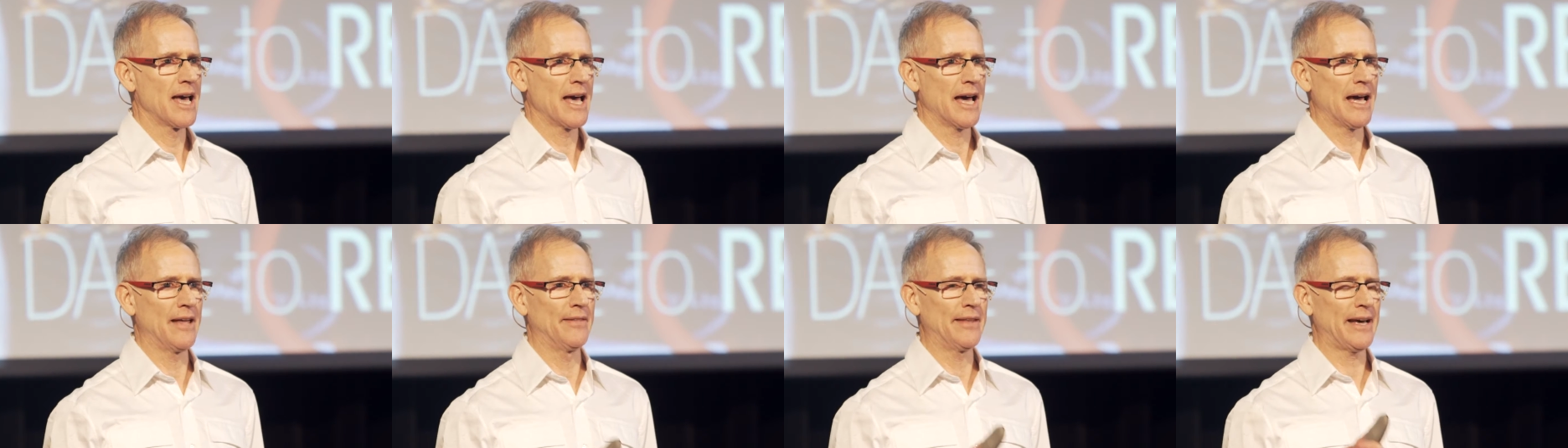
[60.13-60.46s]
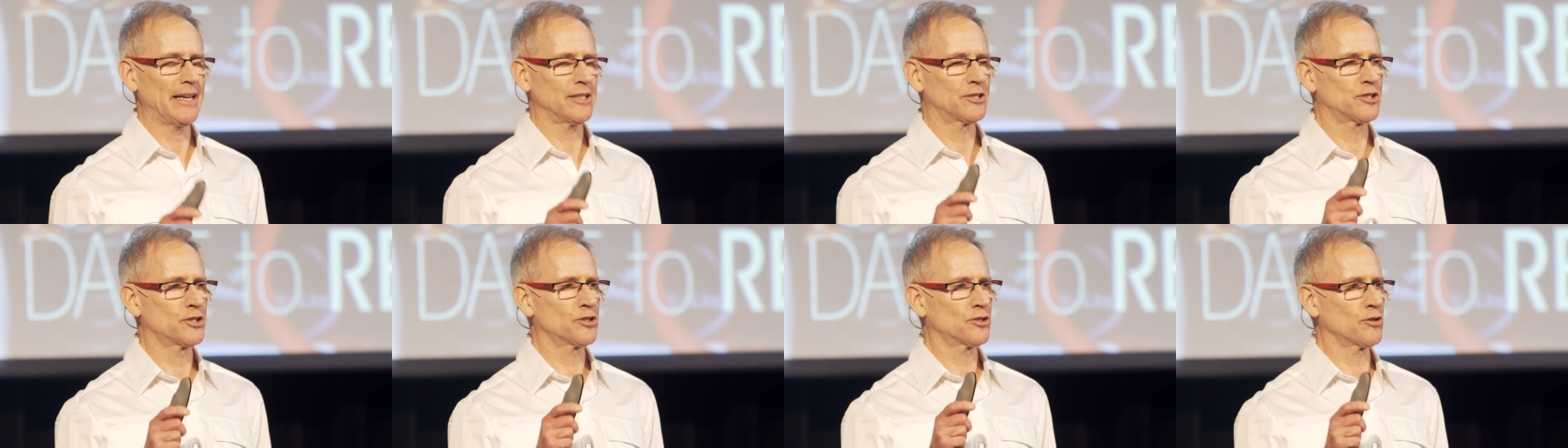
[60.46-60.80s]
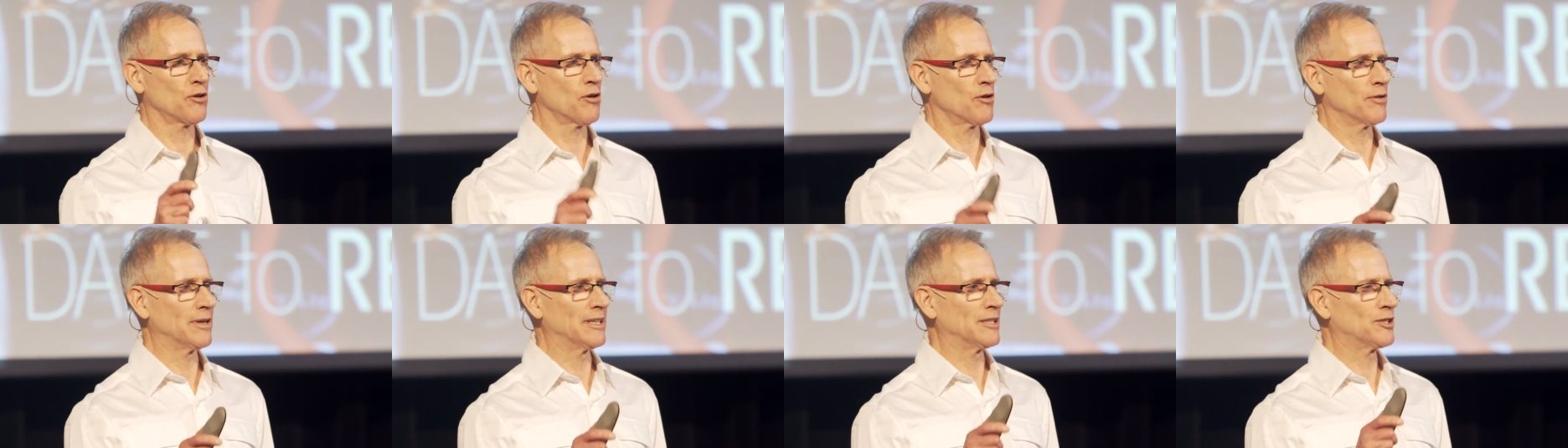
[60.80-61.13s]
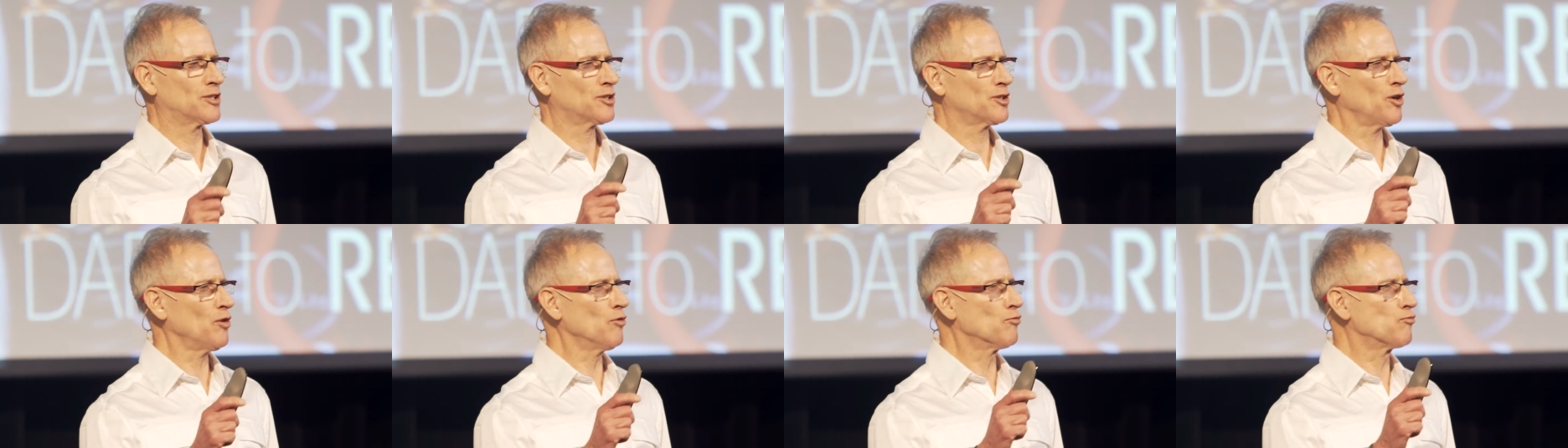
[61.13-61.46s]
And that story
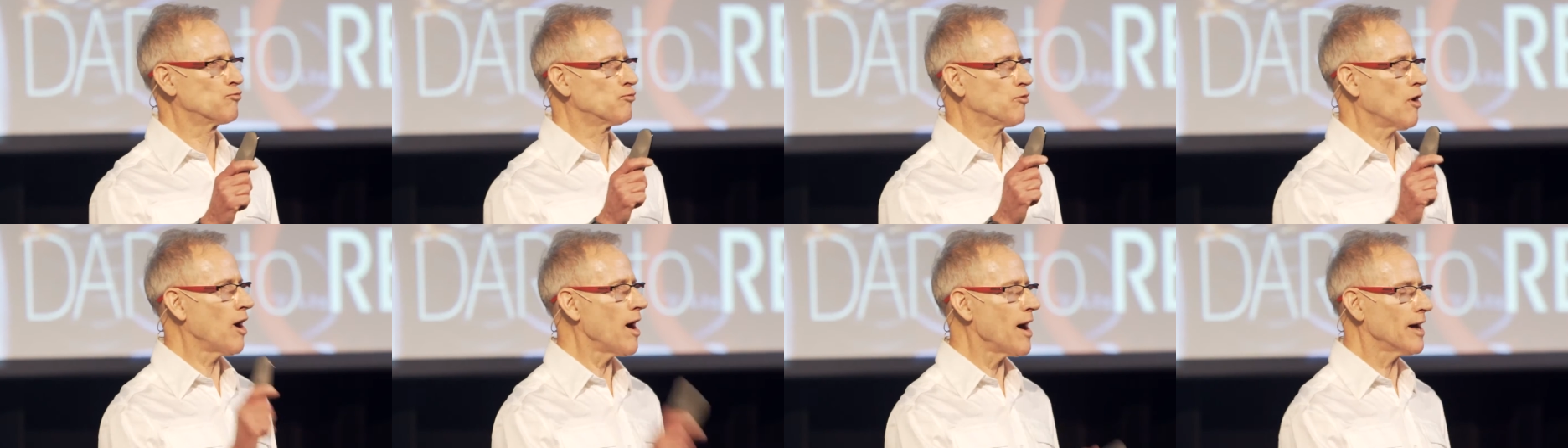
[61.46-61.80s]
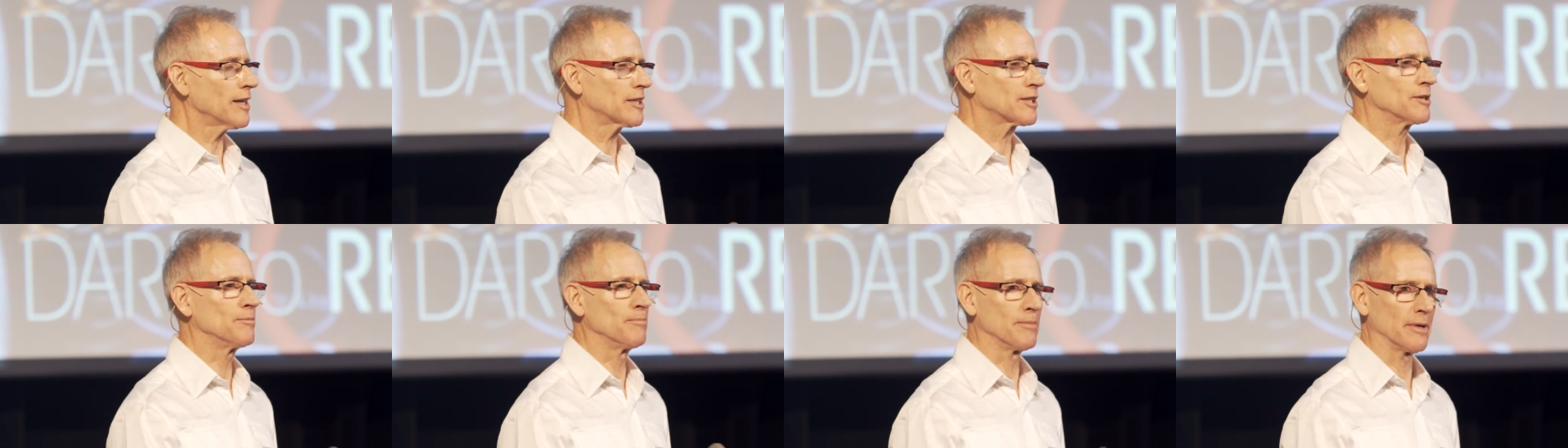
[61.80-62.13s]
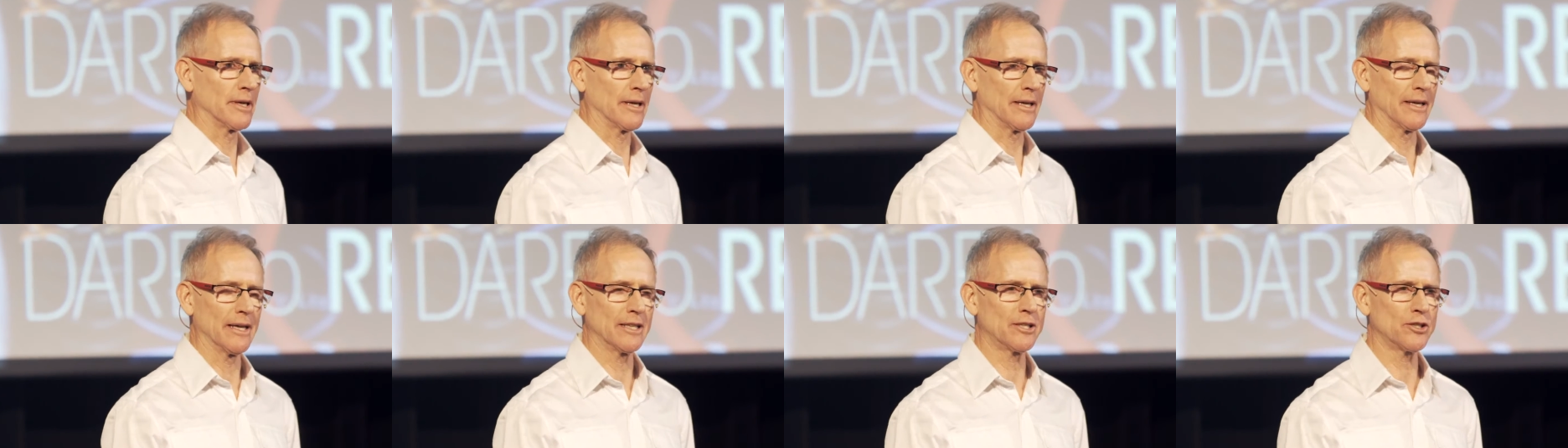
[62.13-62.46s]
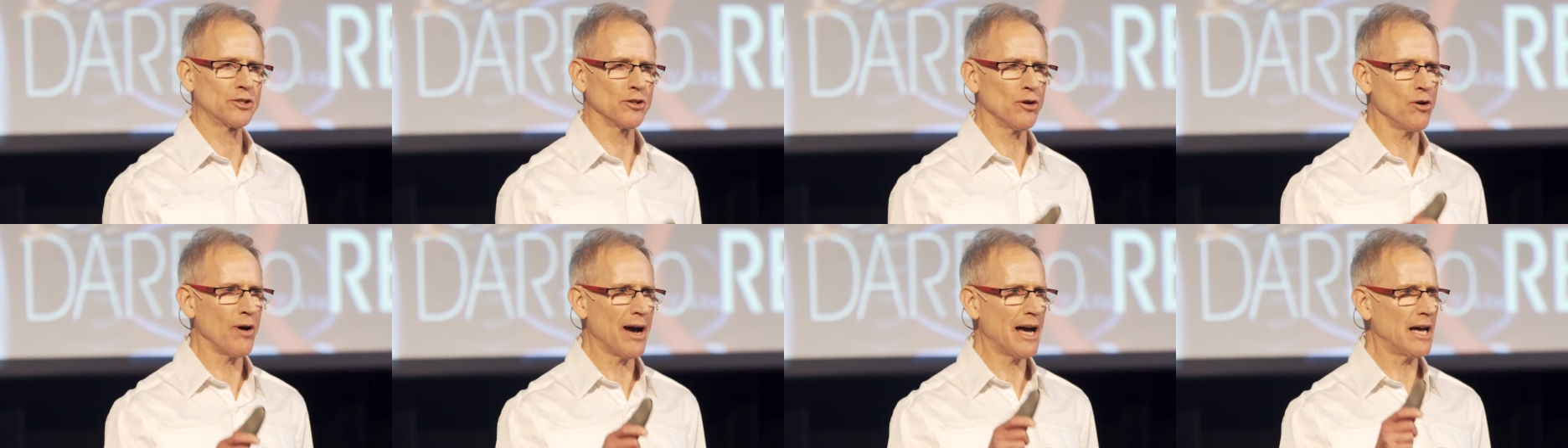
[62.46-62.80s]
so rocked me, it
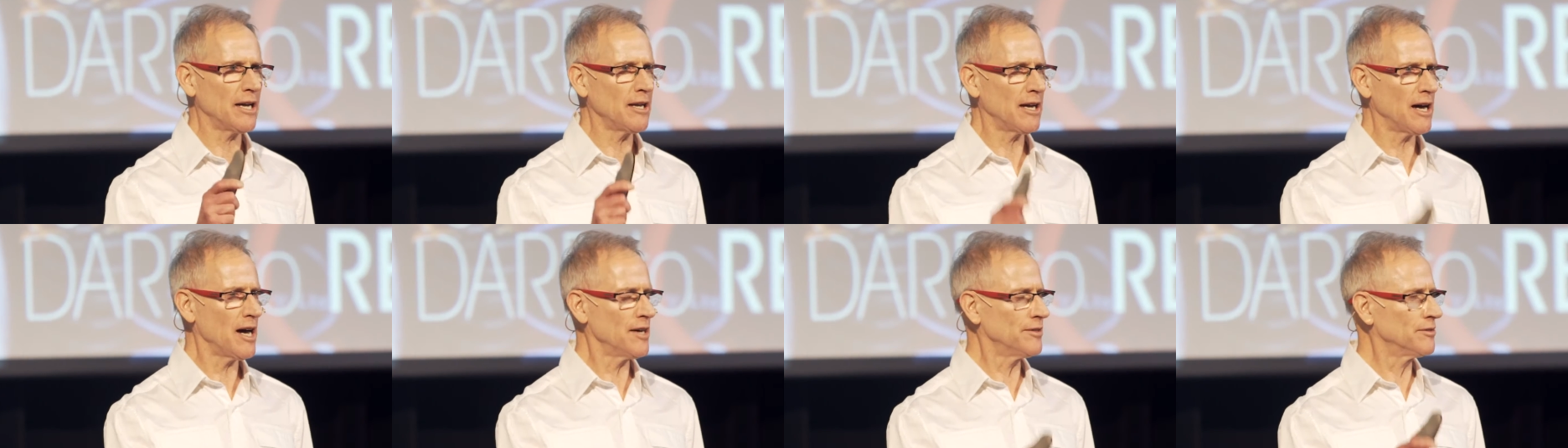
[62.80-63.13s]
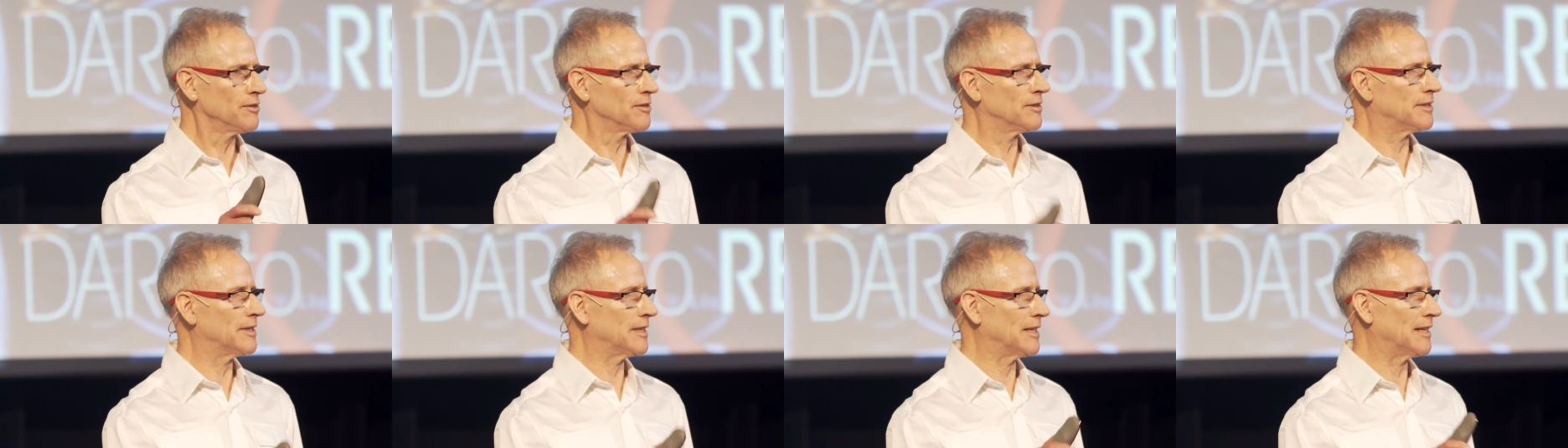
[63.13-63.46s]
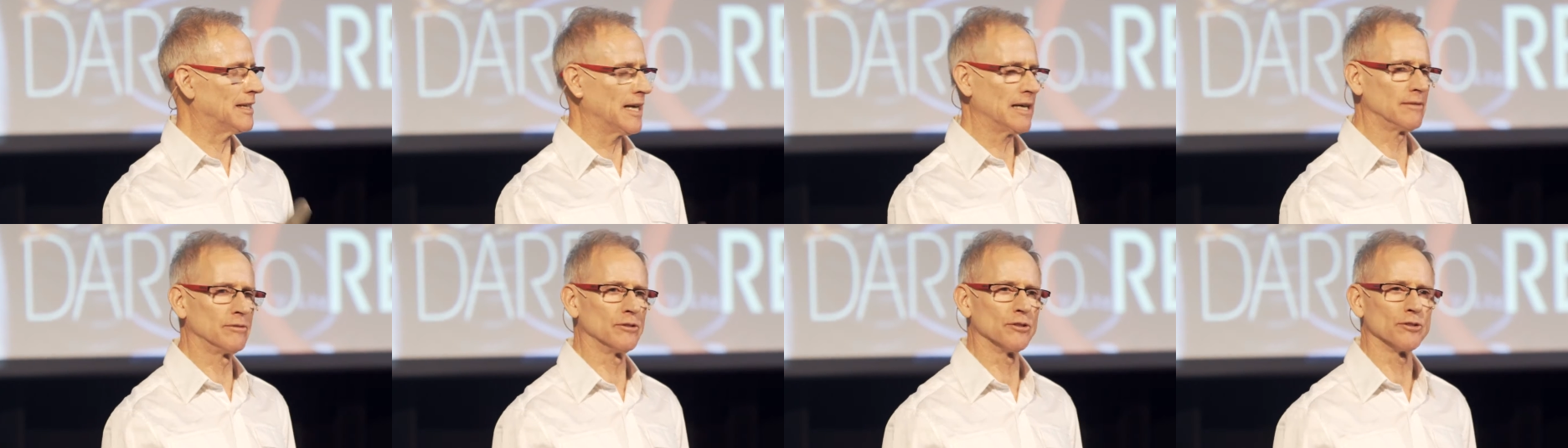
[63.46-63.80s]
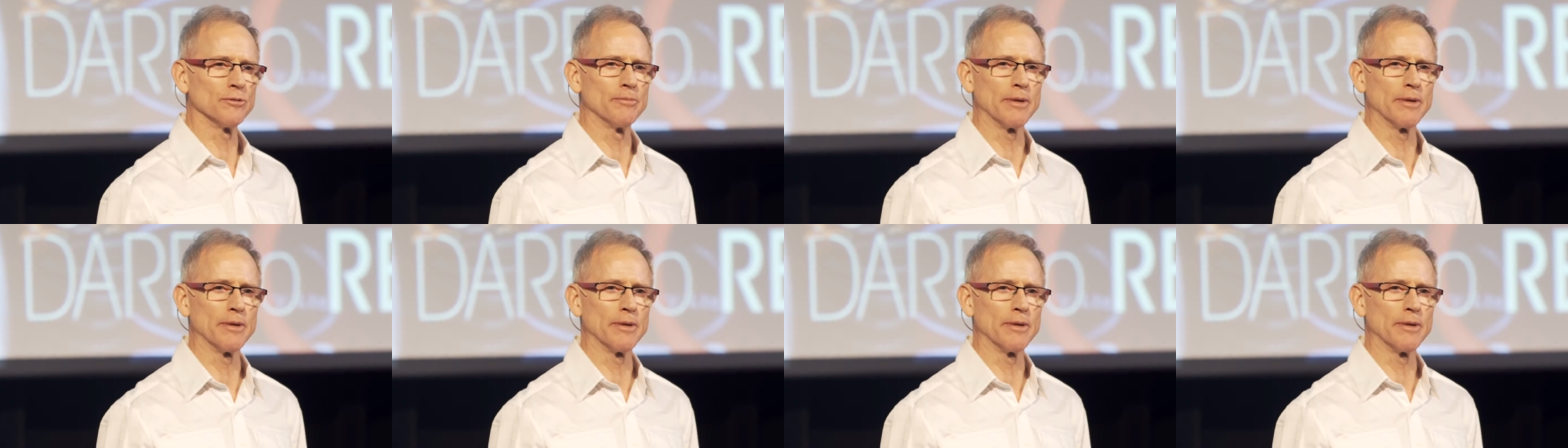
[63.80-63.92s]
so utterly leveled